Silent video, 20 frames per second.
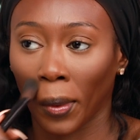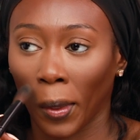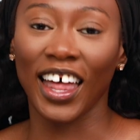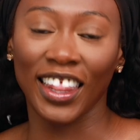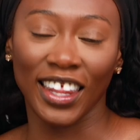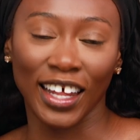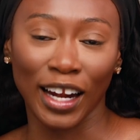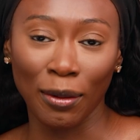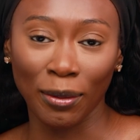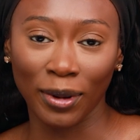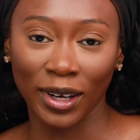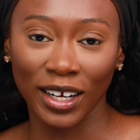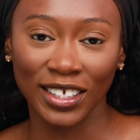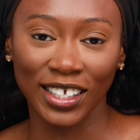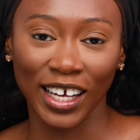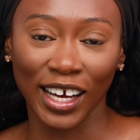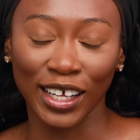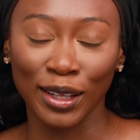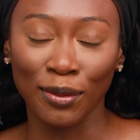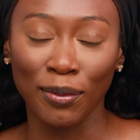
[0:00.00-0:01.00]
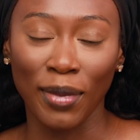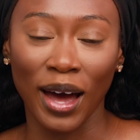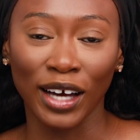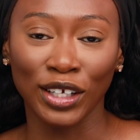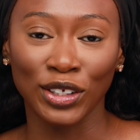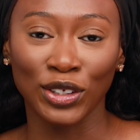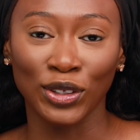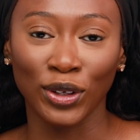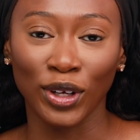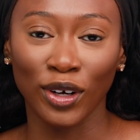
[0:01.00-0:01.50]
And then I'm gonna take the MAC
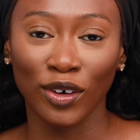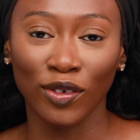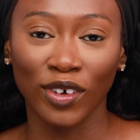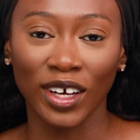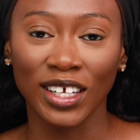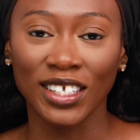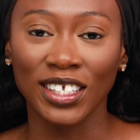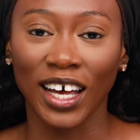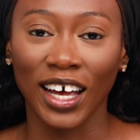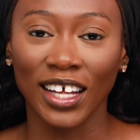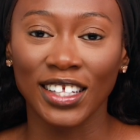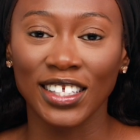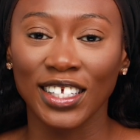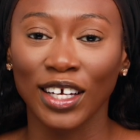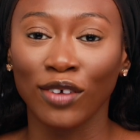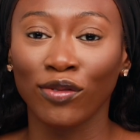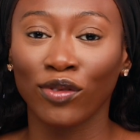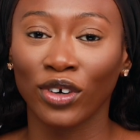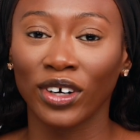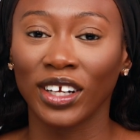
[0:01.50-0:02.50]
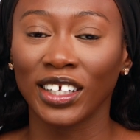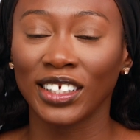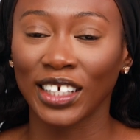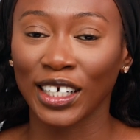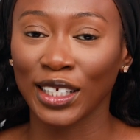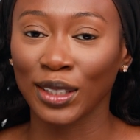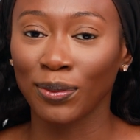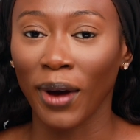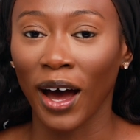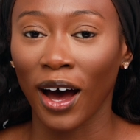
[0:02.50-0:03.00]
Studio Fix
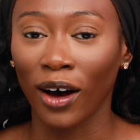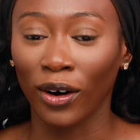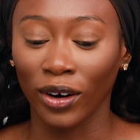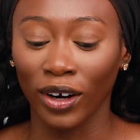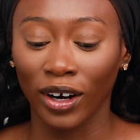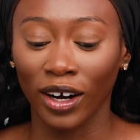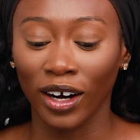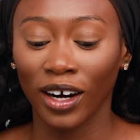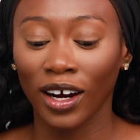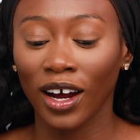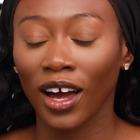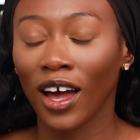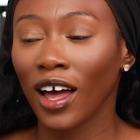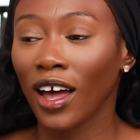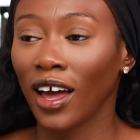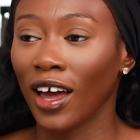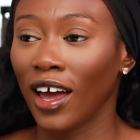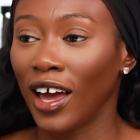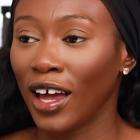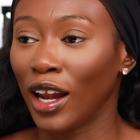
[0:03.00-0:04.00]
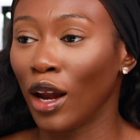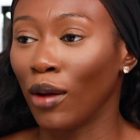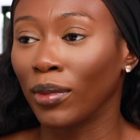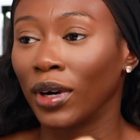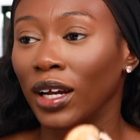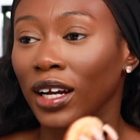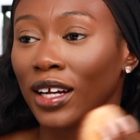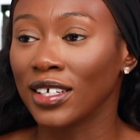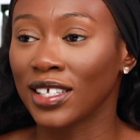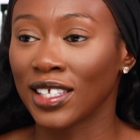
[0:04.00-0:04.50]
NC46 powder and I'm
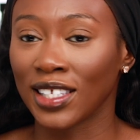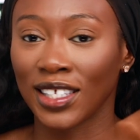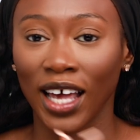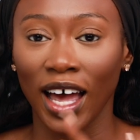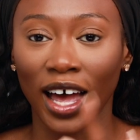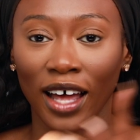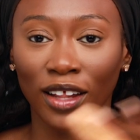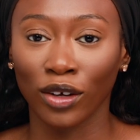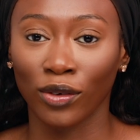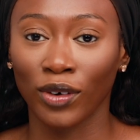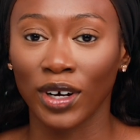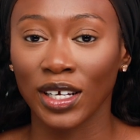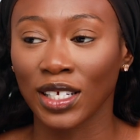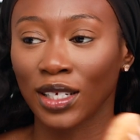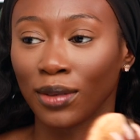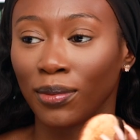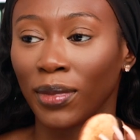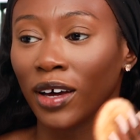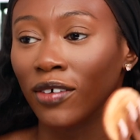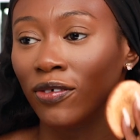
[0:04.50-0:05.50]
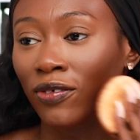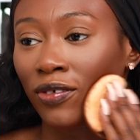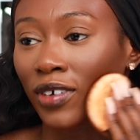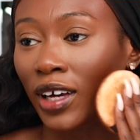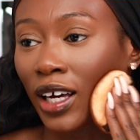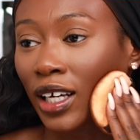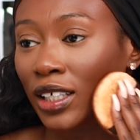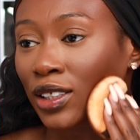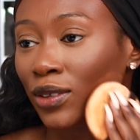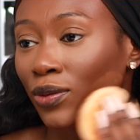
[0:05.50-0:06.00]
gonna set the rest of my
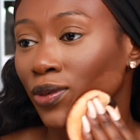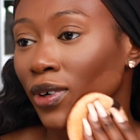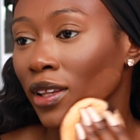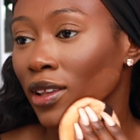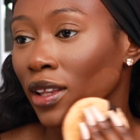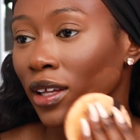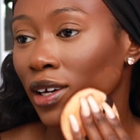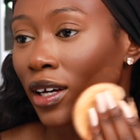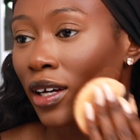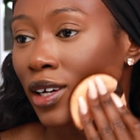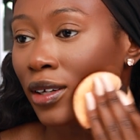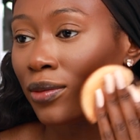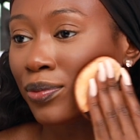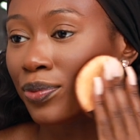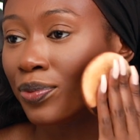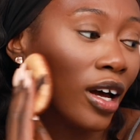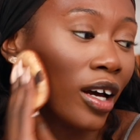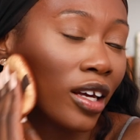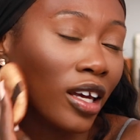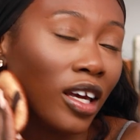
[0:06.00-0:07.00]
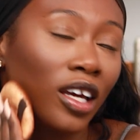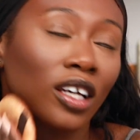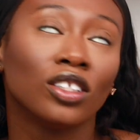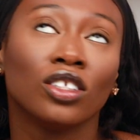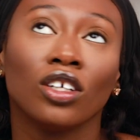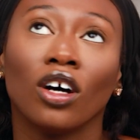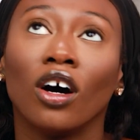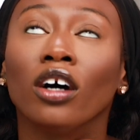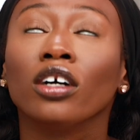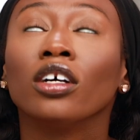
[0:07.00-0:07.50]
face with it. I can't
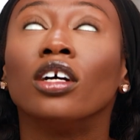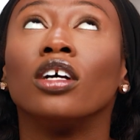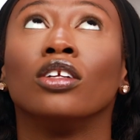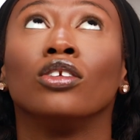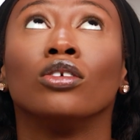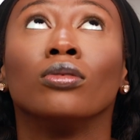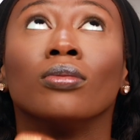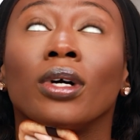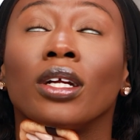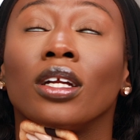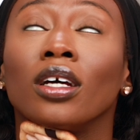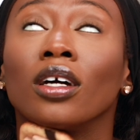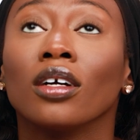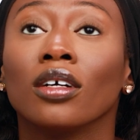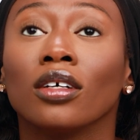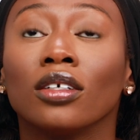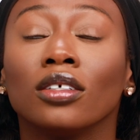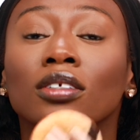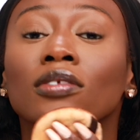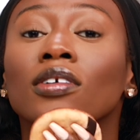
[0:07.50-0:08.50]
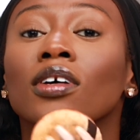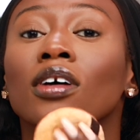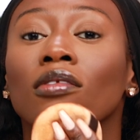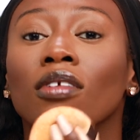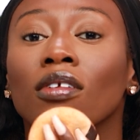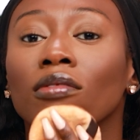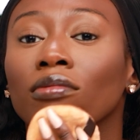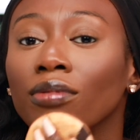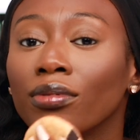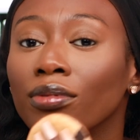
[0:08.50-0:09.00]
talk and do my neck because
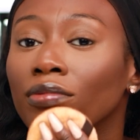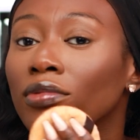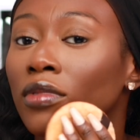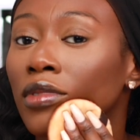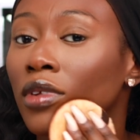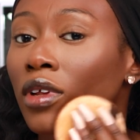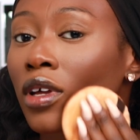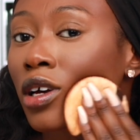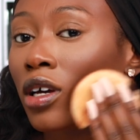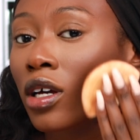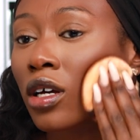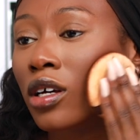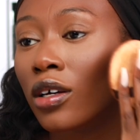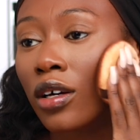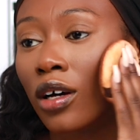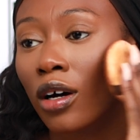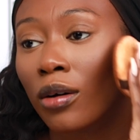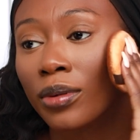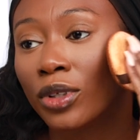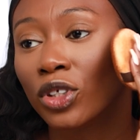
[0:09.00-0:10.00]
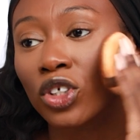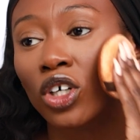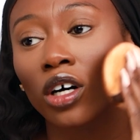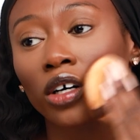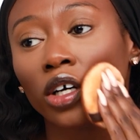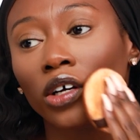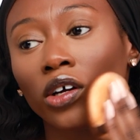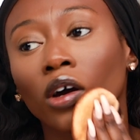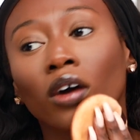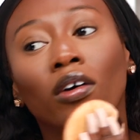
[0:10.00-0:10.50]
then I'll be
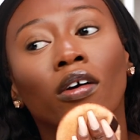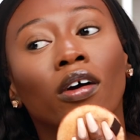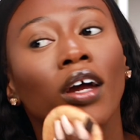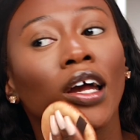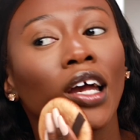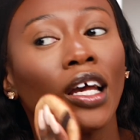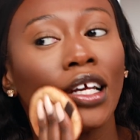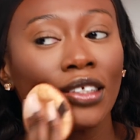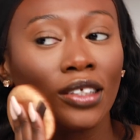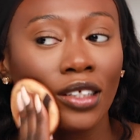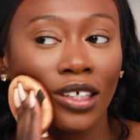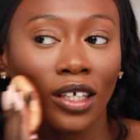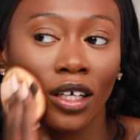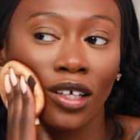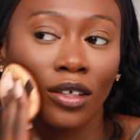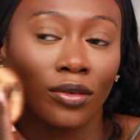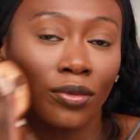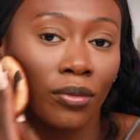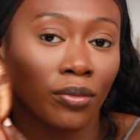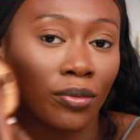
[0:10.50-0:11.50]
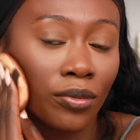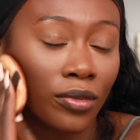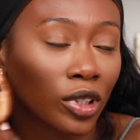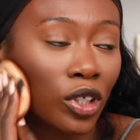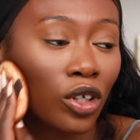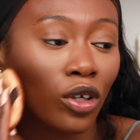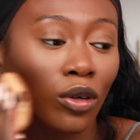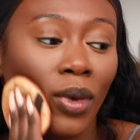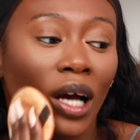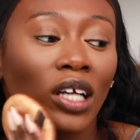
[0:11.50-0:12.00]
talking crazy.
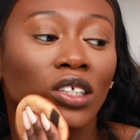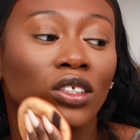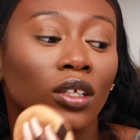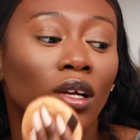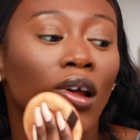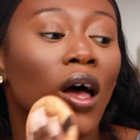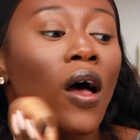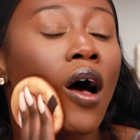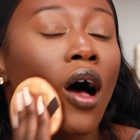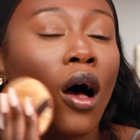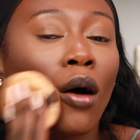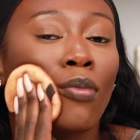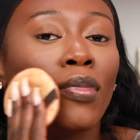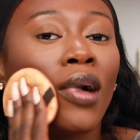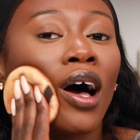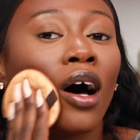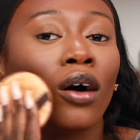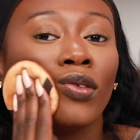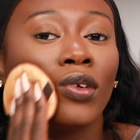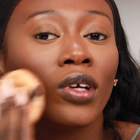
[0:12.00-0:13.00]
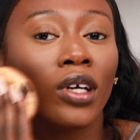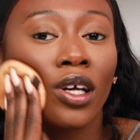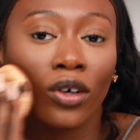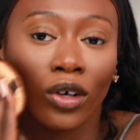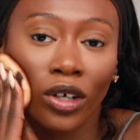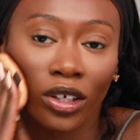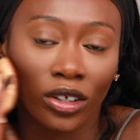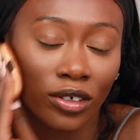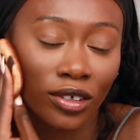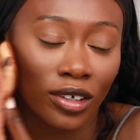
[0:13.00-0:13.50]
Can you imagine pounding
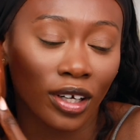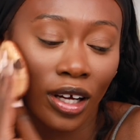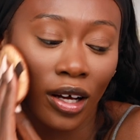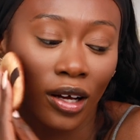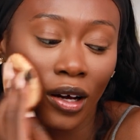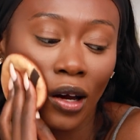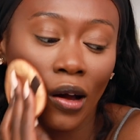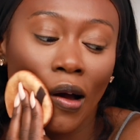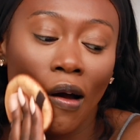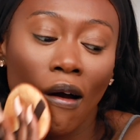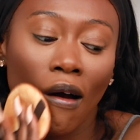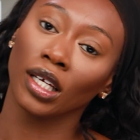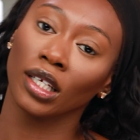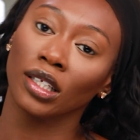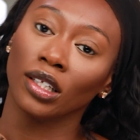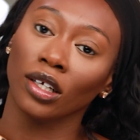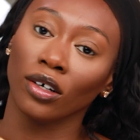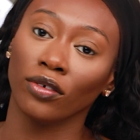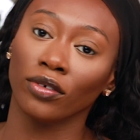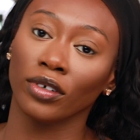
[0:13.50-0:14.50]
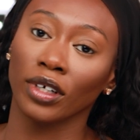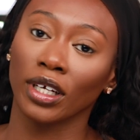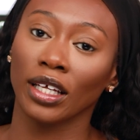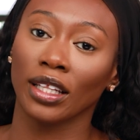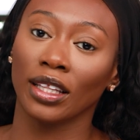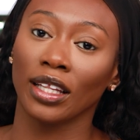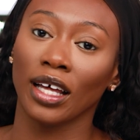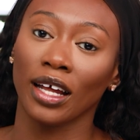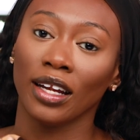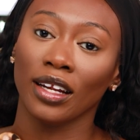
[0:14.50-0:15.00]
on your neck? Don't
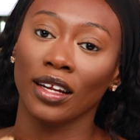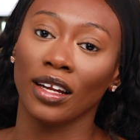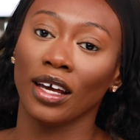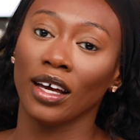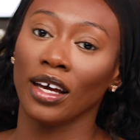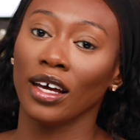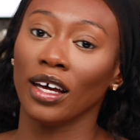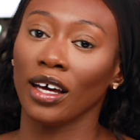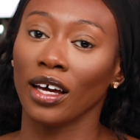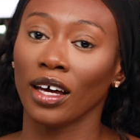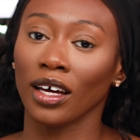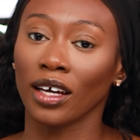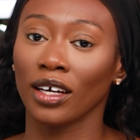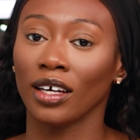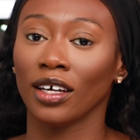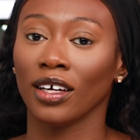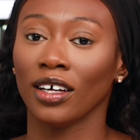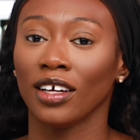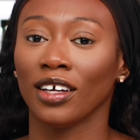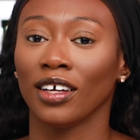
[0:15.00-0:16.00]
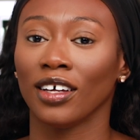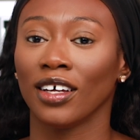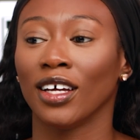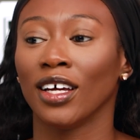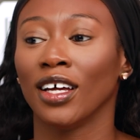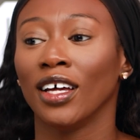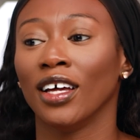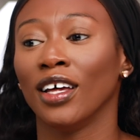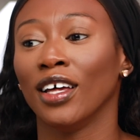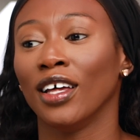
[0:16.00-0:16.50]
forget that neck,
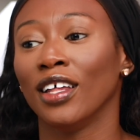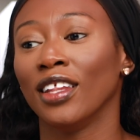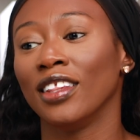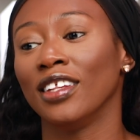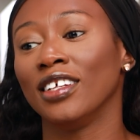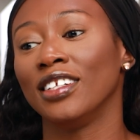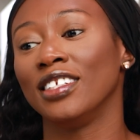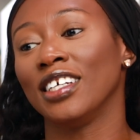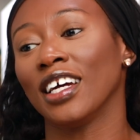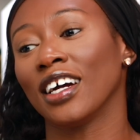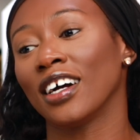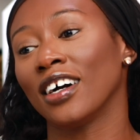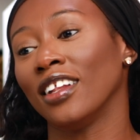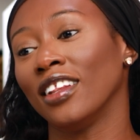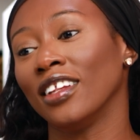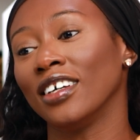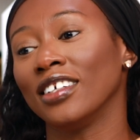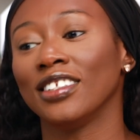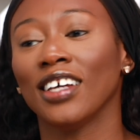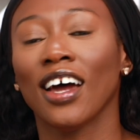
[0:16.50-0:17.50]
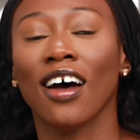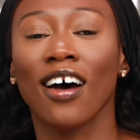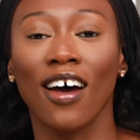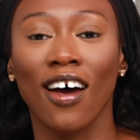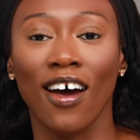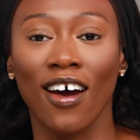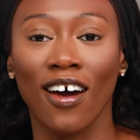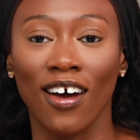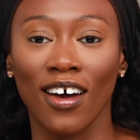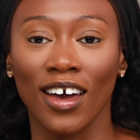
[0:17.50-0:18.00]
the
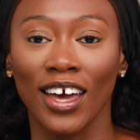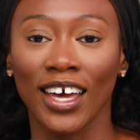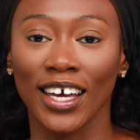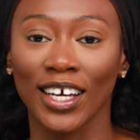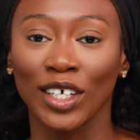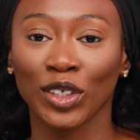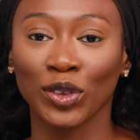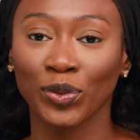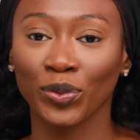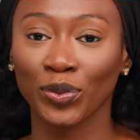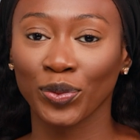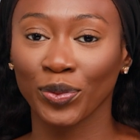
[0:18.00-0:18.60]
décolleté,